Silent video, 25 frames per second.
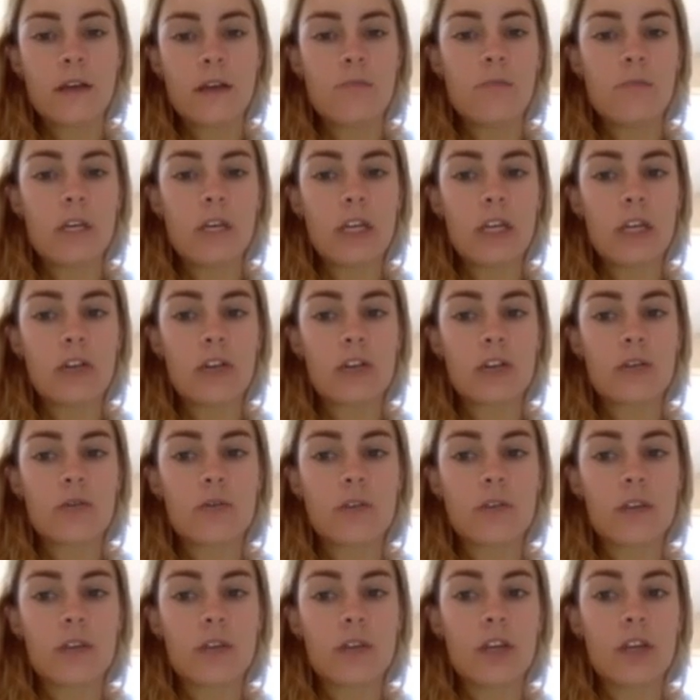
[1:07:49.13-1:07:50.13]
making sure
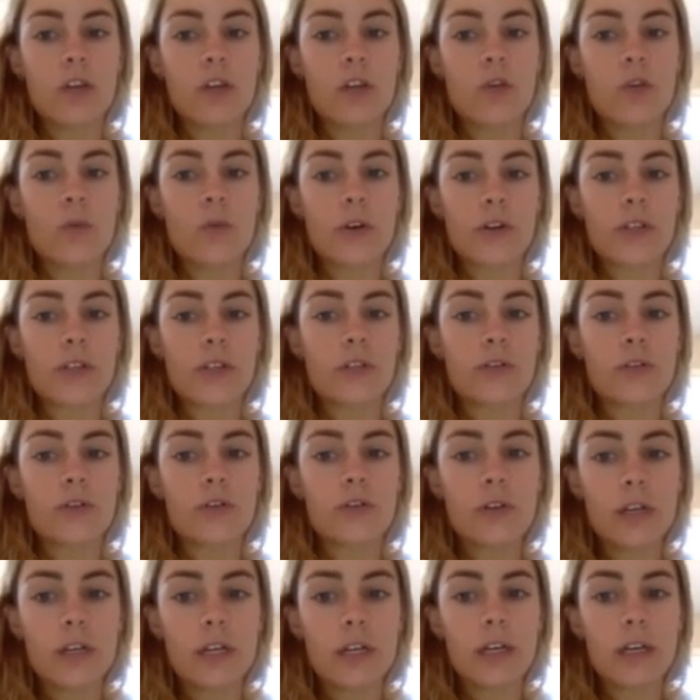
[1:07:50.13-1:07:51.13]
that you are still
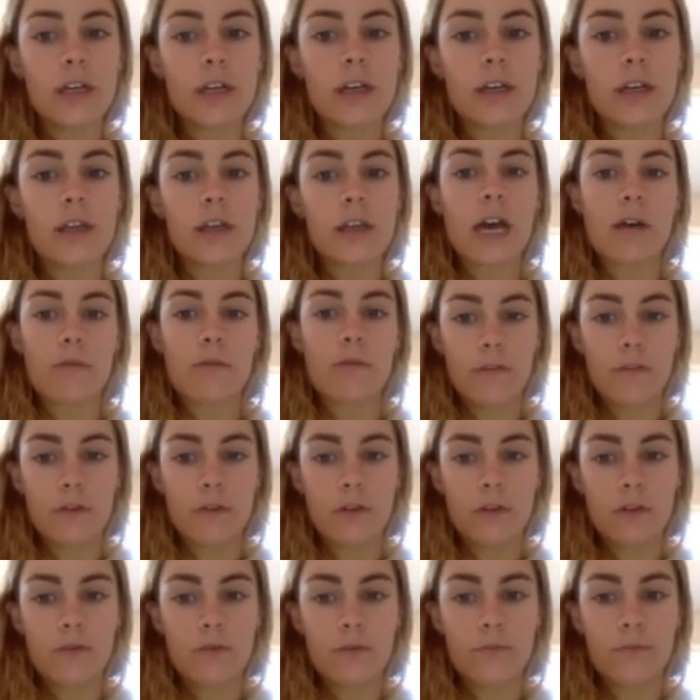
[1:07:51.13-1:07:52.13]
treating that
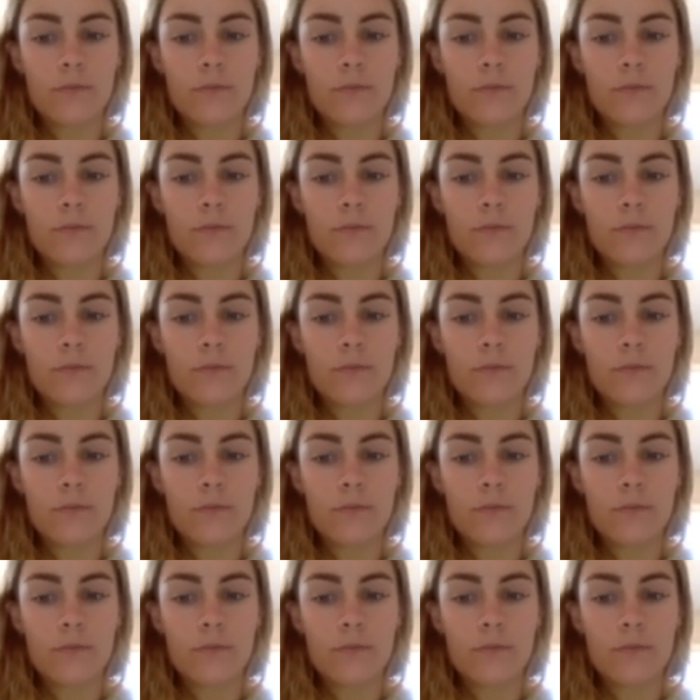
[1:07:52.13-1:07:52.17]
referral